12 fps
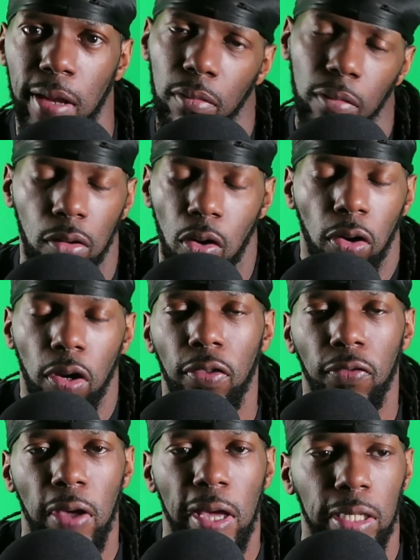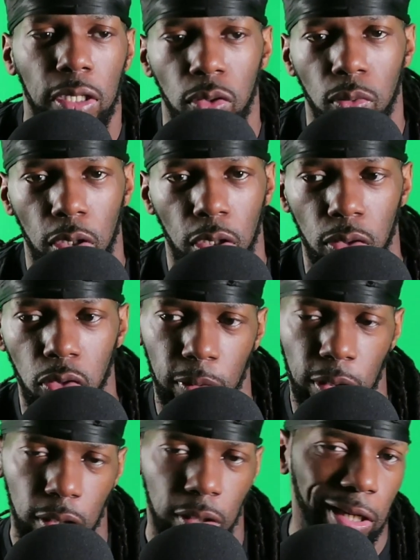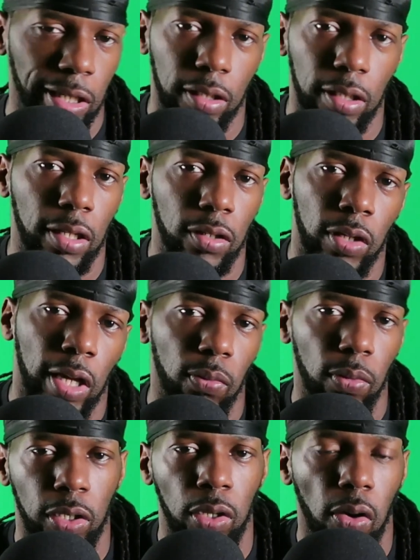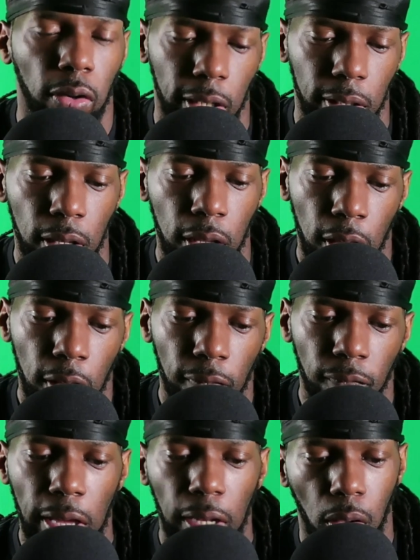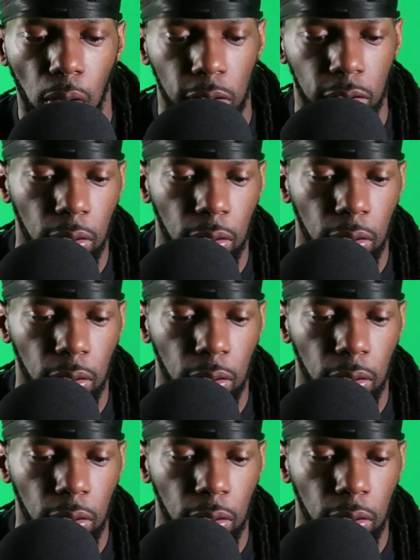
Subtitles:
all the other fat that you want to lose, because like I said, you can't really target fat loss.